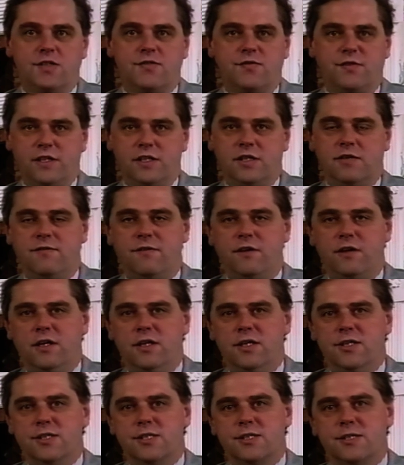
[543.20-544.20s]
is fitted
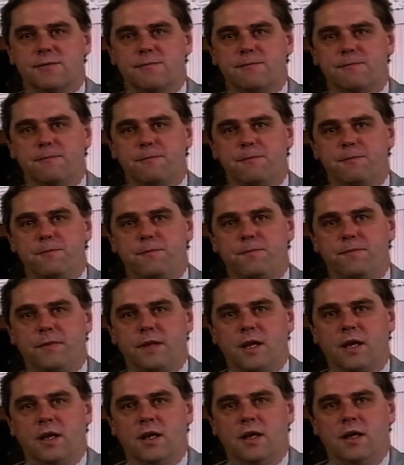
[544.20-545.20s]
first.
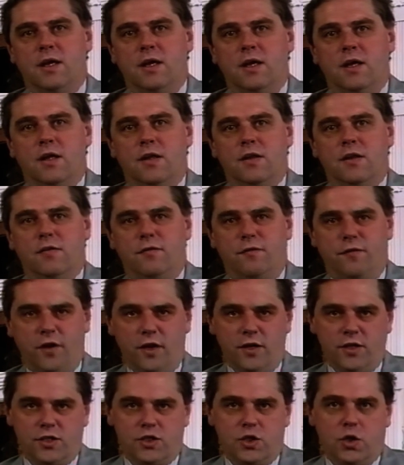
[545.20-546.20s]
The
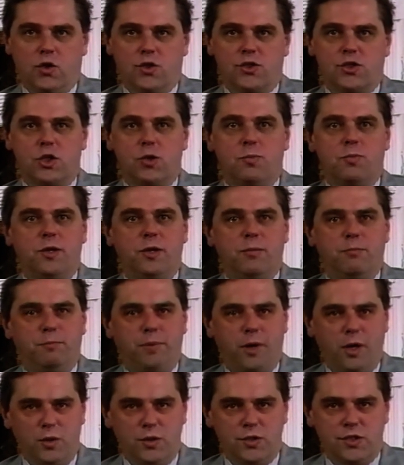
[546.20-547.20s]
front or
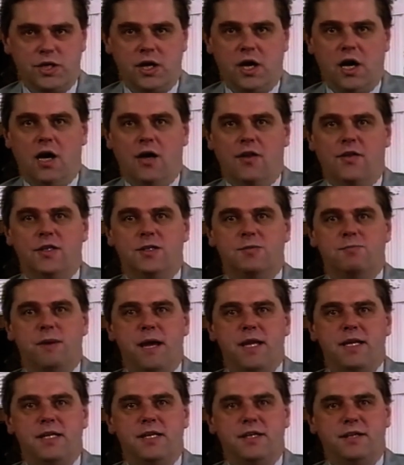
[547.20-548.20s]
superimposed hearth is
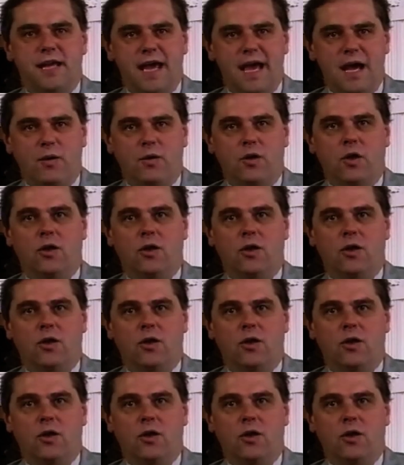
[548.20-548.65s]
bedded down on